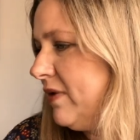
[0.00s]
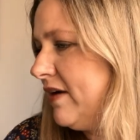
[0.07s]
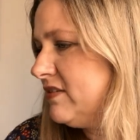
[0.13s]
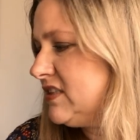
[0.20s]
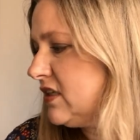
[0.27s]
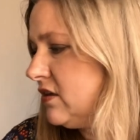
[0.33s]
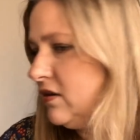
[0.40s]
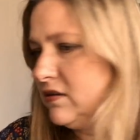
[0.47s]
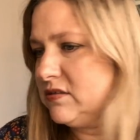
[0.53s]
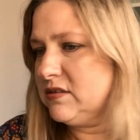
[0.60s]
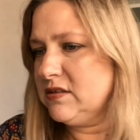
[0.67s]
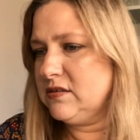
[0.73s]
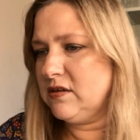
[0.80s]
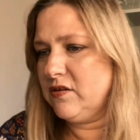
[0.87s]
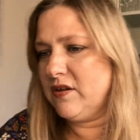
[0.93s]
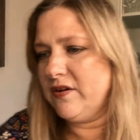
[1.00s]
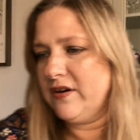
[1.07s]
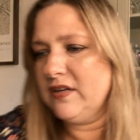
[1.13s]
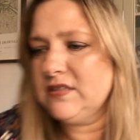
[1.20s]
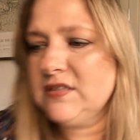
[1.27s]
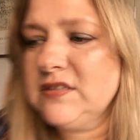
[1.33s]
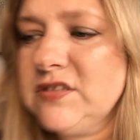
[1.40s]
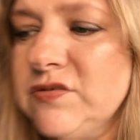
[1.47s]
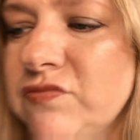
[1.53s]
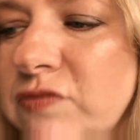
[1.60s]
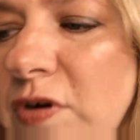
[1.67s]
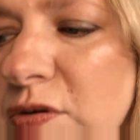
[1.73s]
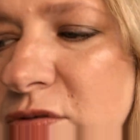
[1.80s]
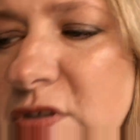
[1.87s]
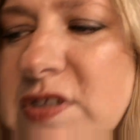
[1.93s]
Where has it gone? Oh, there it is. It just
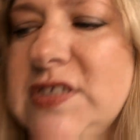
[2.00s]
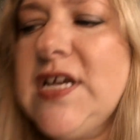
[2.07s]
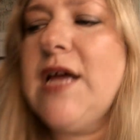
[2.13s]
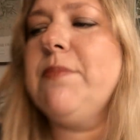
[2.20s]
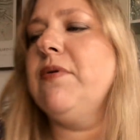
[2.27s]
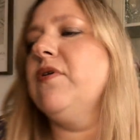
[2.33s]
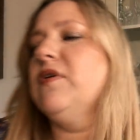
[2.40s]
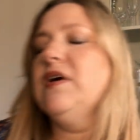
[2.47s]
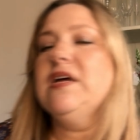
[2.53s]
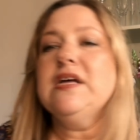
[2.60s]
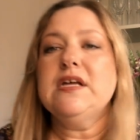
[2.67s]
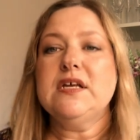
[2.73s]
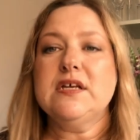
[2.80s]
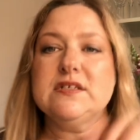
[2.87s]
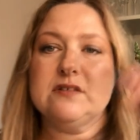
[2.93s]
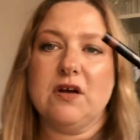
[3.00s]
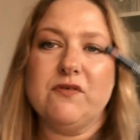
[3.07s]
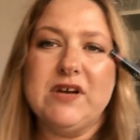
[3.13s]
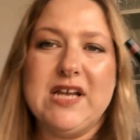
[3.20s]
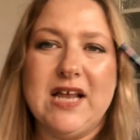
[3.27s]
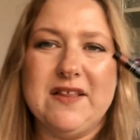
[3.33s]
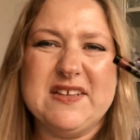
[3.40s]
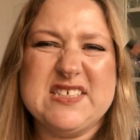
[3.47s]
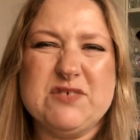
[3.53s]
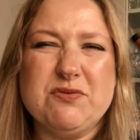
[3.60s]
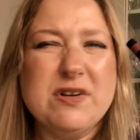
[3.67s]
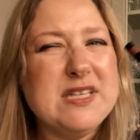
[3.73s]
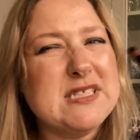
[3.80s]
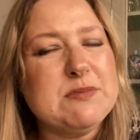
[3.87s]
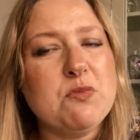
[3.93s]
rolled on the table. So I really like this. It's
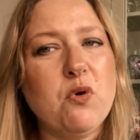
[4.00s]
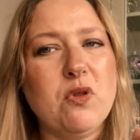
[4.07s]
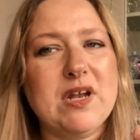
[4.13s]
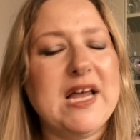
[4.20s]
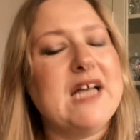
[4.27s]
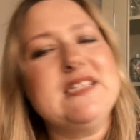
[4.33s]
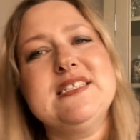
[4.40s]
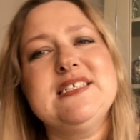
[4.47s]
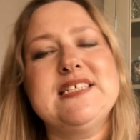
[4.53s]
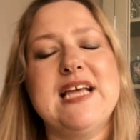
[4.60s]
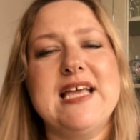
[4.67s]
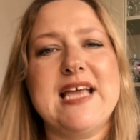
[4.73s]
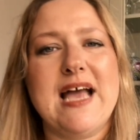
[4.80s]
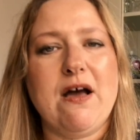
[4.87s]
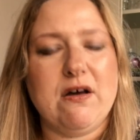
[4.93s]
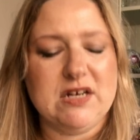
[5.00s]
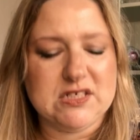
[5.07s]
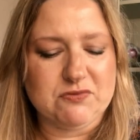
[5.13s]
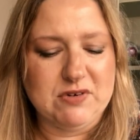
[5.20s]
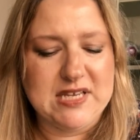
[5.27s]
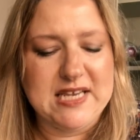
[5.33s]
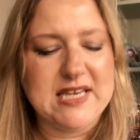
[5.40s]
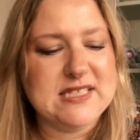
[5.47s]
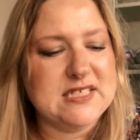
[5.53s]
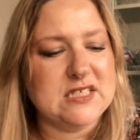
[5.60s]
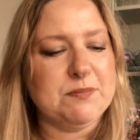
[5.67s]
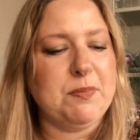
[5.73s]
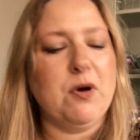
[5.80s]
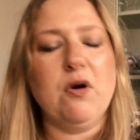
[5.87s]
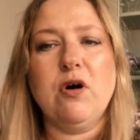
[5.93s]
really small and handy to take out and it's really easy
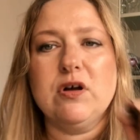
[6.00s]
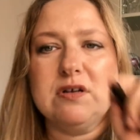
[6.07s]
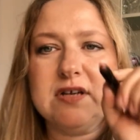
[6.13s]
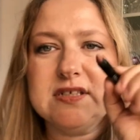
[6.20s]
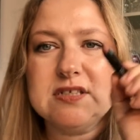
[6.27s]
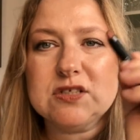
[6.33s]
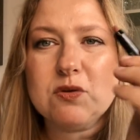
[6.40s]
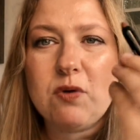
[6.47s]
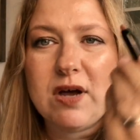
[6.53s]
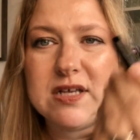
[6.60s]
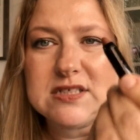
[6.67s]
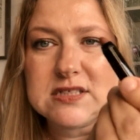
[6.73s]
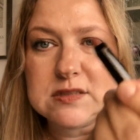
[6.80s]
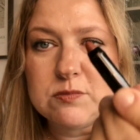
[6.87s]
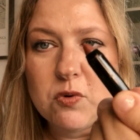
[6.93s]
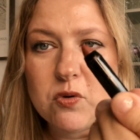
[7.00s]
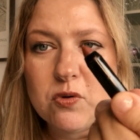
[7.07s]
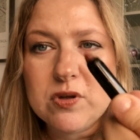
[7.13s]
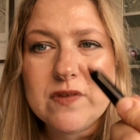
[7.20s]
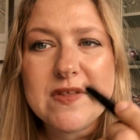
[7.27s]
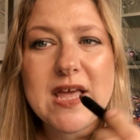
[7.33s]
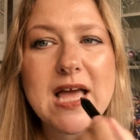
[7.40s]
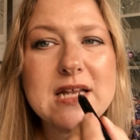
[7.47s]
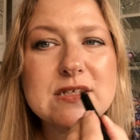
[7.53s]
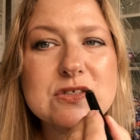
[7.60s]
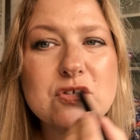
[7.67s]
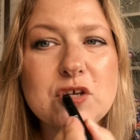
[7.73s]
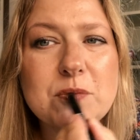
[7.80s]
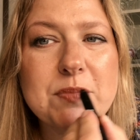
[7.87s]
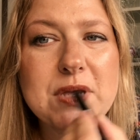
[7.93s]
to put on because it's quite small at the end
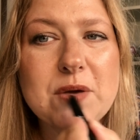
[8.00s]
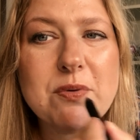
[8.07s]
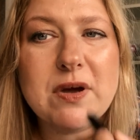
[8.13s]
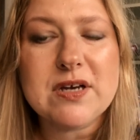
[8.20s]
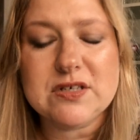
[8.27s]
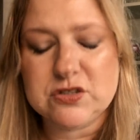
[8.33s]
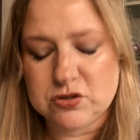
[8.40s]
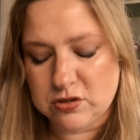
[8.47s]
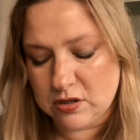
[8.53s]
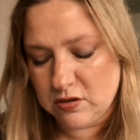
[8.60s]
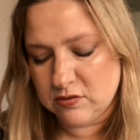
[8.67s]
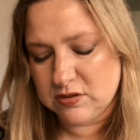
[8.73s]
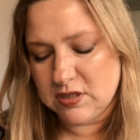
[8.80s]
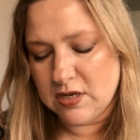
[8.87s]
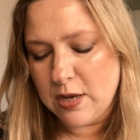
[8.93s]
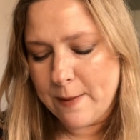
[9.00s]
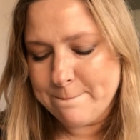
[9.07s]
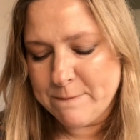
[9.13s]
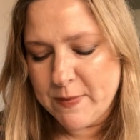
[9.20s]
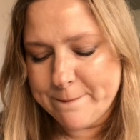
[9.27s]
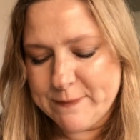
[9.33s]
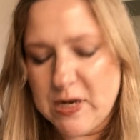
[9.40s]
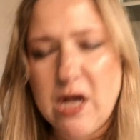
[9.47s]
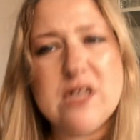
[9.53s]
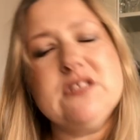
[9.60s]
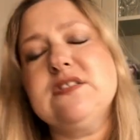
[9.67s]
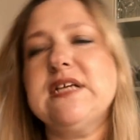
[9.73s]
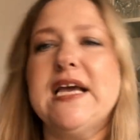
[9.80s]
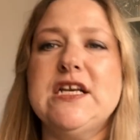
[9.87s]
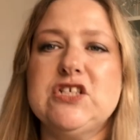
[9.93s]
so you can be quite controlled
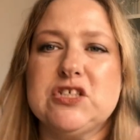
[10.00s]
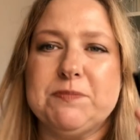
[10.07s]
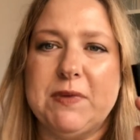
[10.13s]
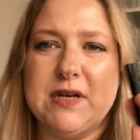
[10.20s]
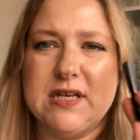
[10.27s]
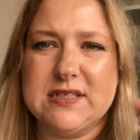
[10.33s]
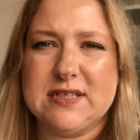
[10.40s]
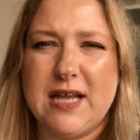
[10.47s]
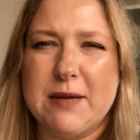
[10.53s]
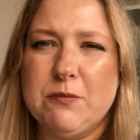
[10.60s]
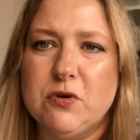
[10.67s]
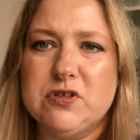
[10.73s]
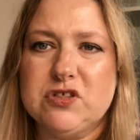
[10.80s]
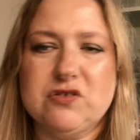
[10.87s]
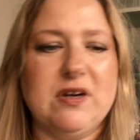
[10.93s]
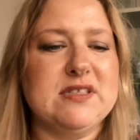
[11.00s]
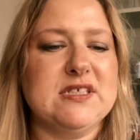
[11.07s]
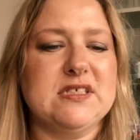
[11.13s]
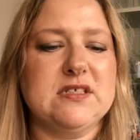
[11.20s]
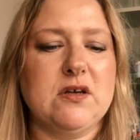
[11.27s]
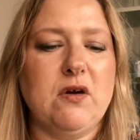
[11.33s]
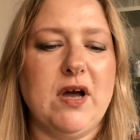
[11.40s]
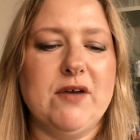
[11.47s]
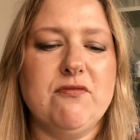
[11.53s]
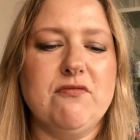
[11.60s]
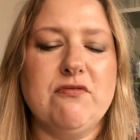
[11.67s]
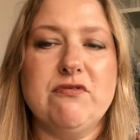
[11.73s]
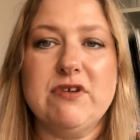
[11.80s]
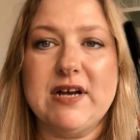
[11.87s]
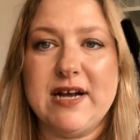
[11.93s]
lasts ages, but it's like moisturizing. So I
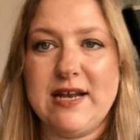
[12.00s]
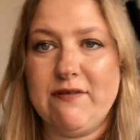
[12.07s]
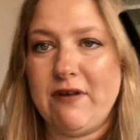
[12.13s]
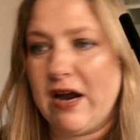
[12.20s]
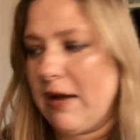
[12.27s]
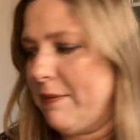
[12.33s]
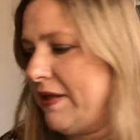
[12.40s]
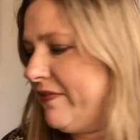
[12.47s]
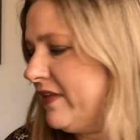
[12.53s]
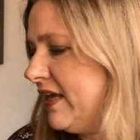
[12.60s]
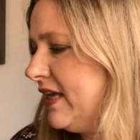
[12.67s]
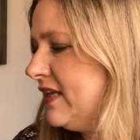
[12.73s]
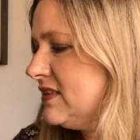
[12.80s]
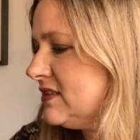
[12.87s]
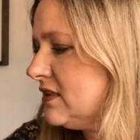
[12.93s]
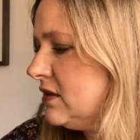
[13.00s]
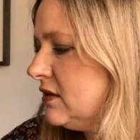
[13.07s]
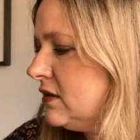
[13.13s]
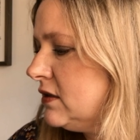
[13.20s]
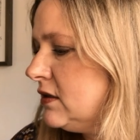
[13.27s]
really recommend these.